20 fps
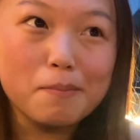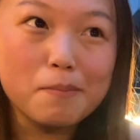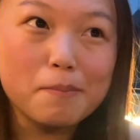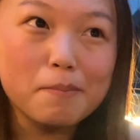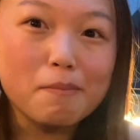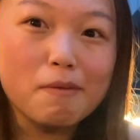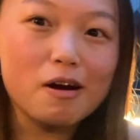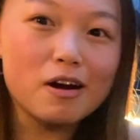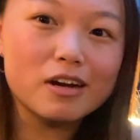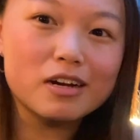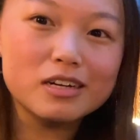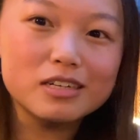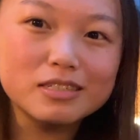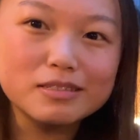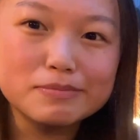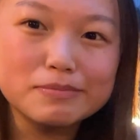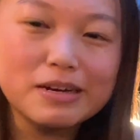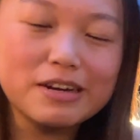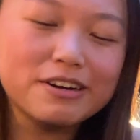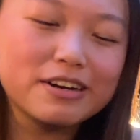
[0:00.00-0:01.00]

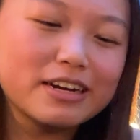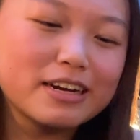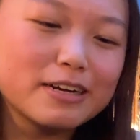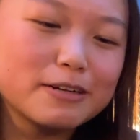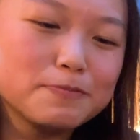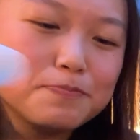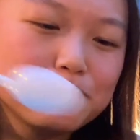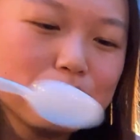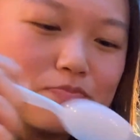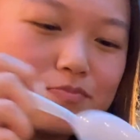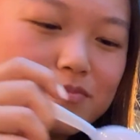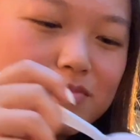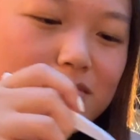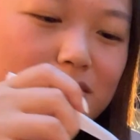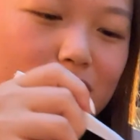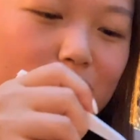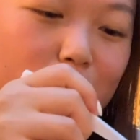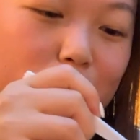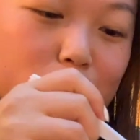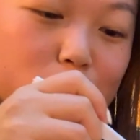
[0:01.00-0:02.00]
Markham area,
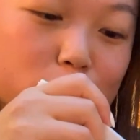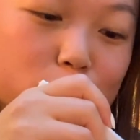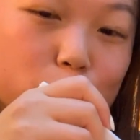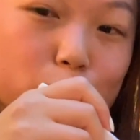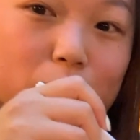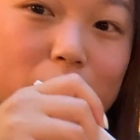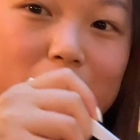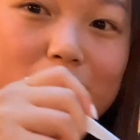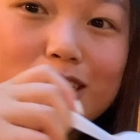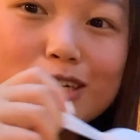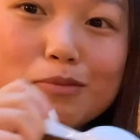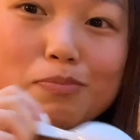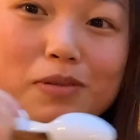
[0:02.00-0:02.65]
there's a really good